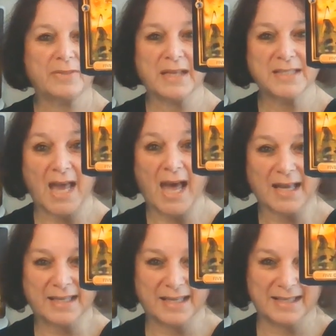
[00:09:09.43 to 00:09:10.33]

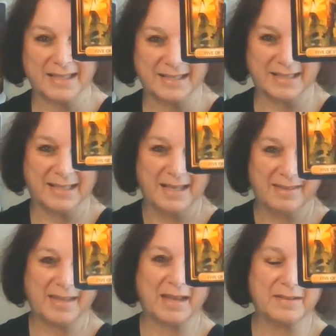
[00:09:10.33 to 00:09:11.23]
attack,
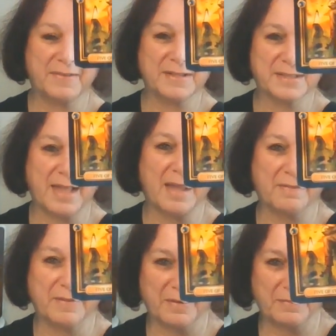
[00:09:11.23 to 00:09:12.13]
the end of his
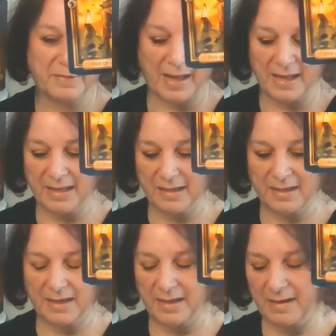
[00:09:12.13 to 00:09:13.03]
life, you know, flying
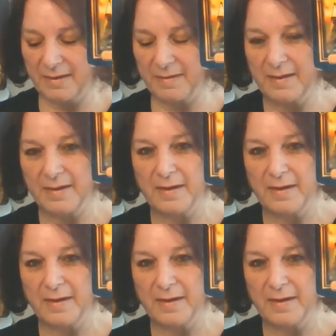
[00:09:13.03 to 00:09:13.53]
a